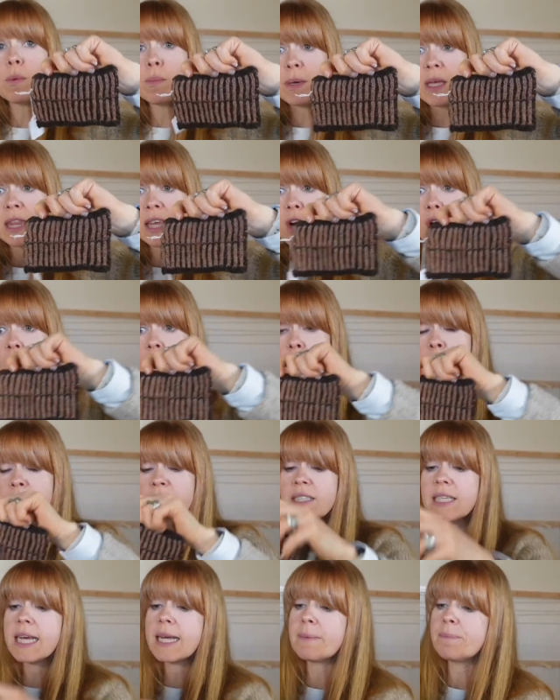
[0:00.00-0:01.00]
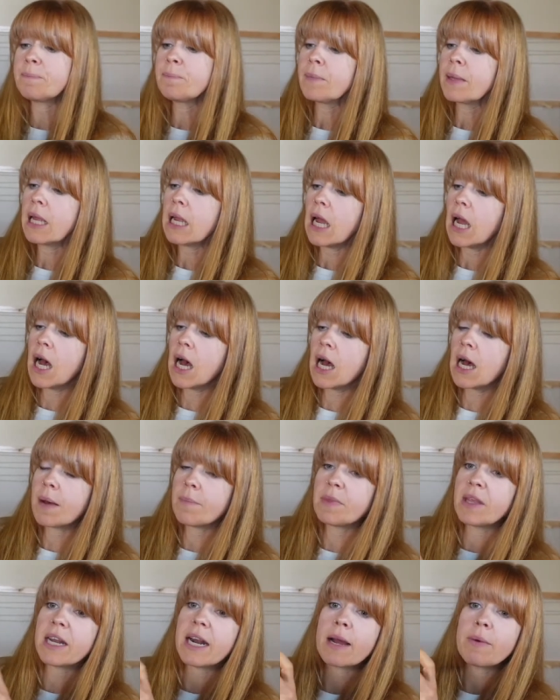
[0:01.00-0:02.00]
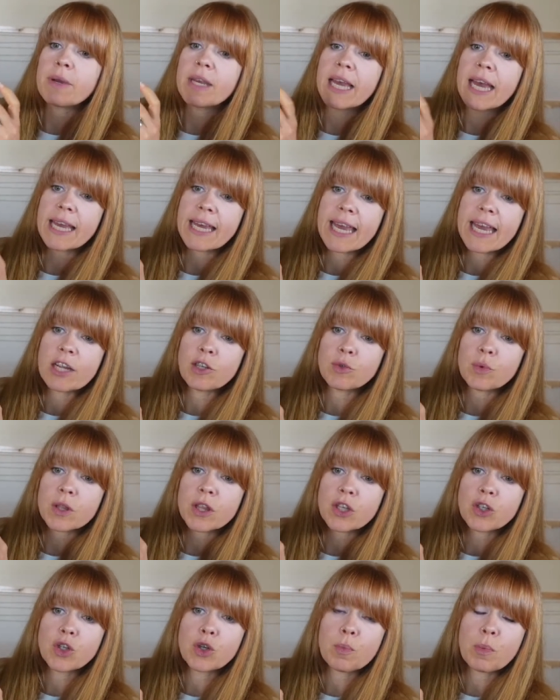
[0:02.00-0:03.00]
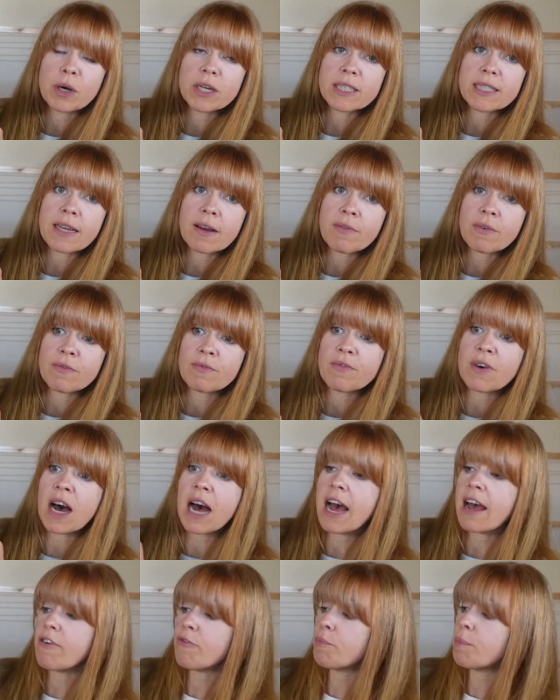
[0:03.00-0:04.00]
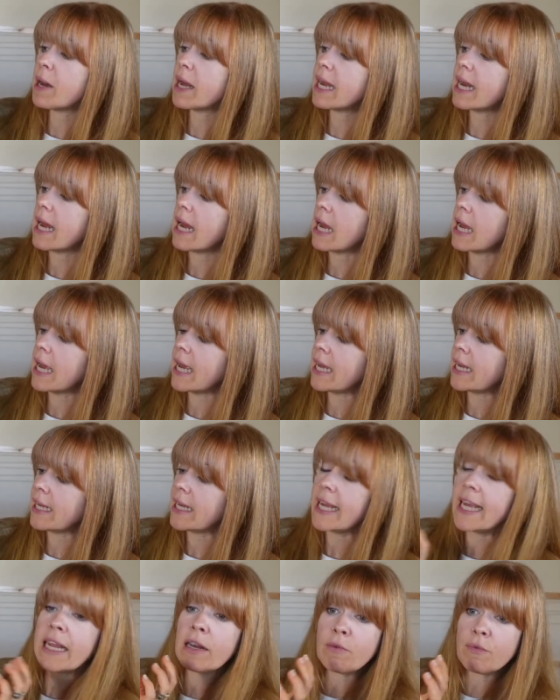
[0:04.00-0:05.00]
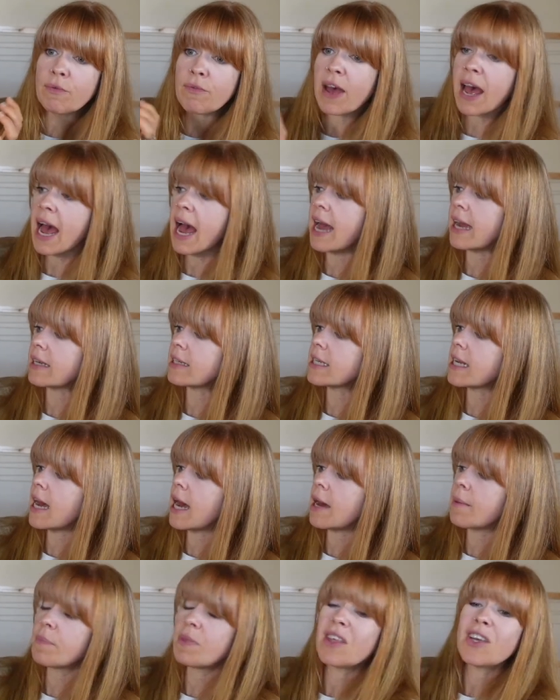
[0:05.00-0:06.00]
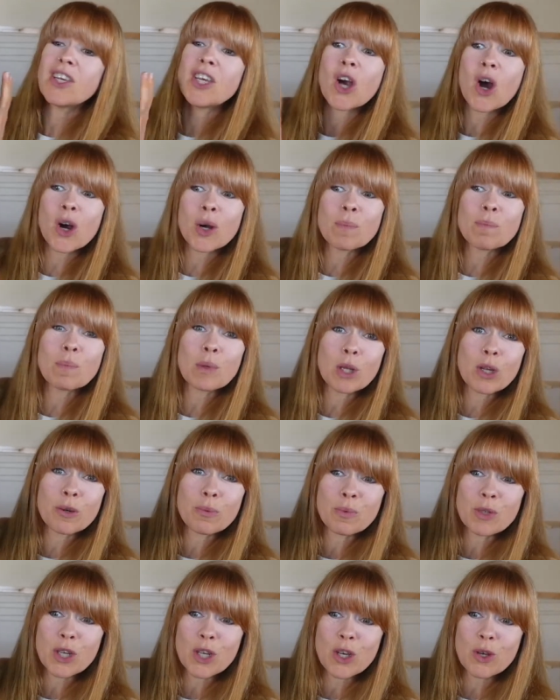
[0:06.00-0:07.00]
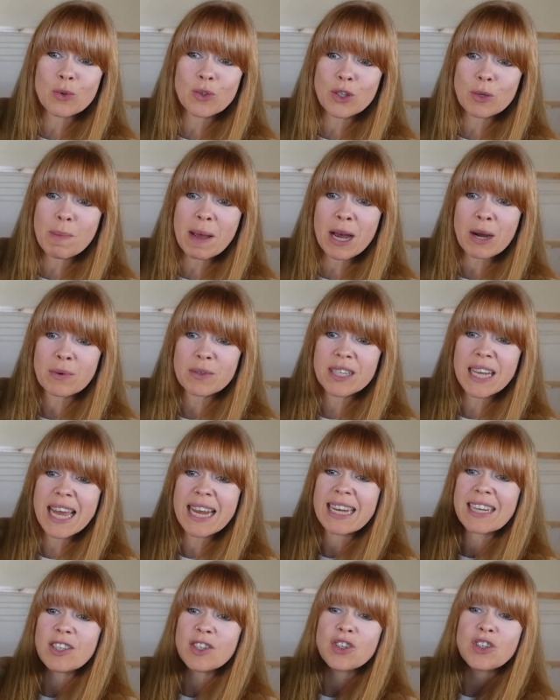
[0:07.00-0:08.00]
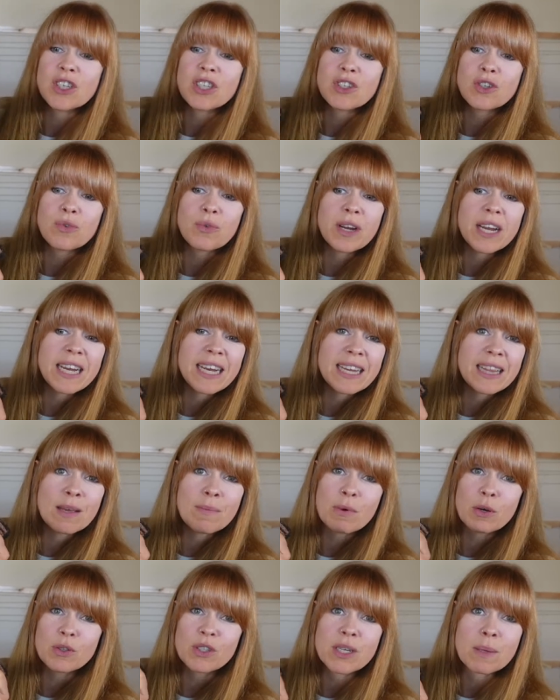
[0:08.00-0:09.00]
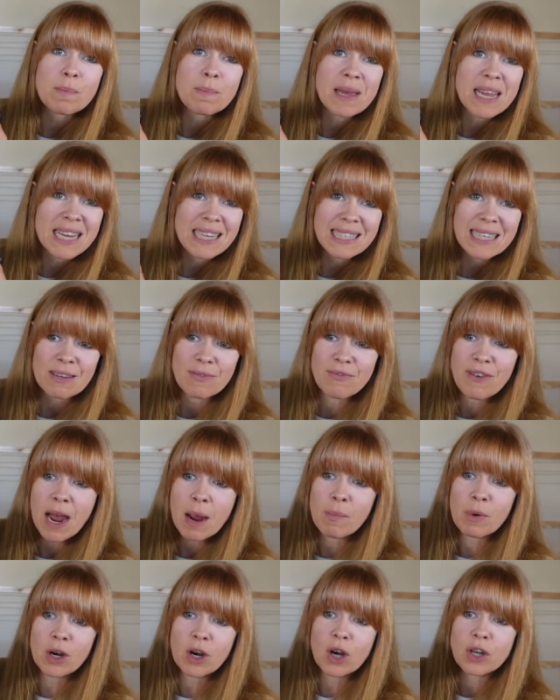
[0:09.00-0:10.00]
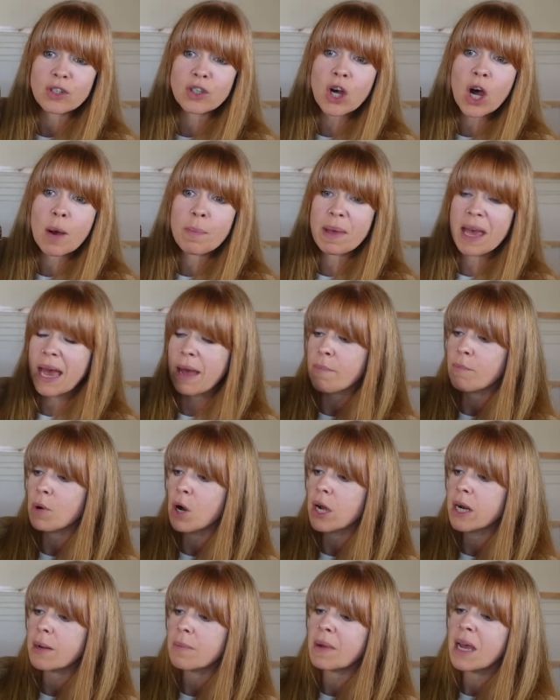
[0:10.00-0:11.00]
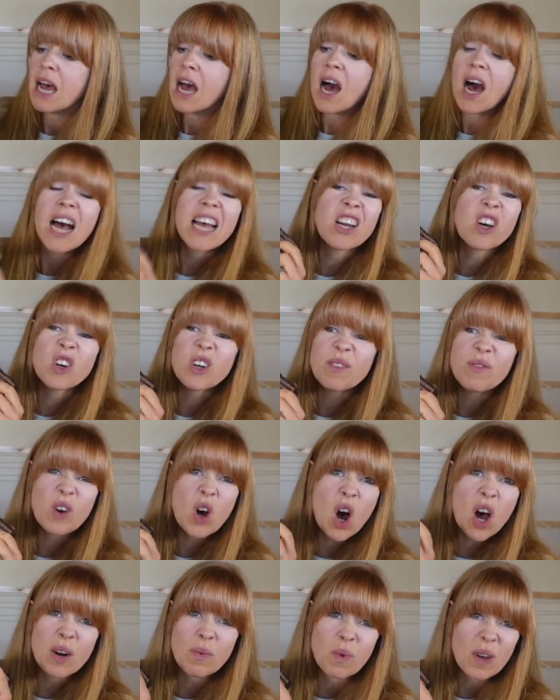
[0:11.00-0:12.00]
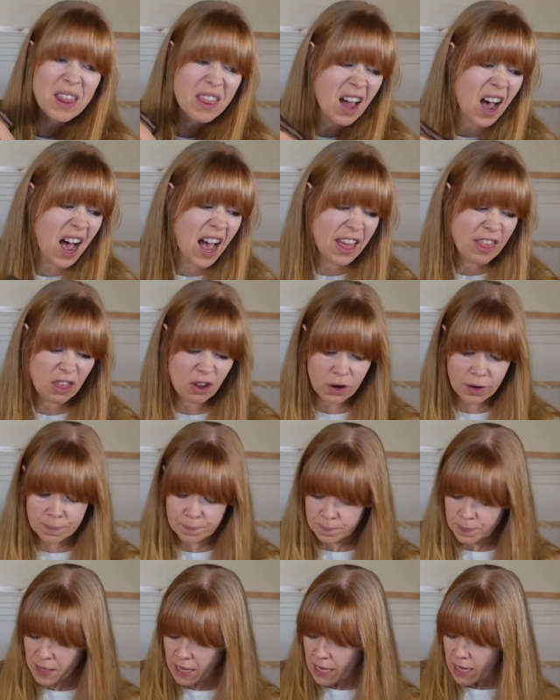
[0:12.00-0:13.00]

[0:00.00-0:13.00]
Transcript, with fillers: it would be the opposite, um, that I would get gauge with the two point seven five, but in, in fact, um, the yarn bloomed a huge amount, and it's just created the most amazing fabric on top and bottom. I could have gone with either,